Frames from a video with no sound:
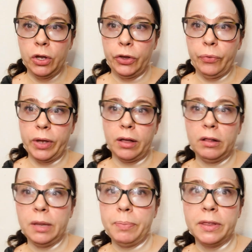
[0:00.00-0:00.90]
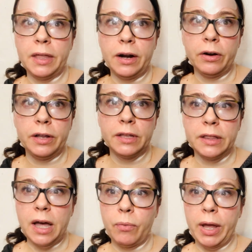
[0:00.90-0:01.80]
you can clip it there, and
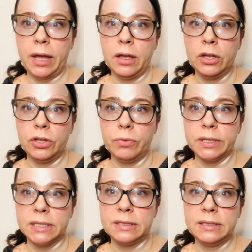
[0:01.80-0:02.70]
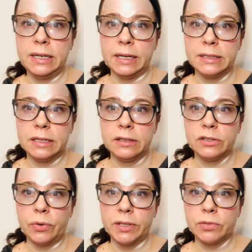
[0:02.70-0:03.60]
then that way you can see it.
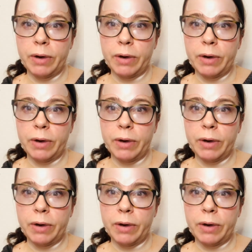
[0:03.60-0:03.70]
So it's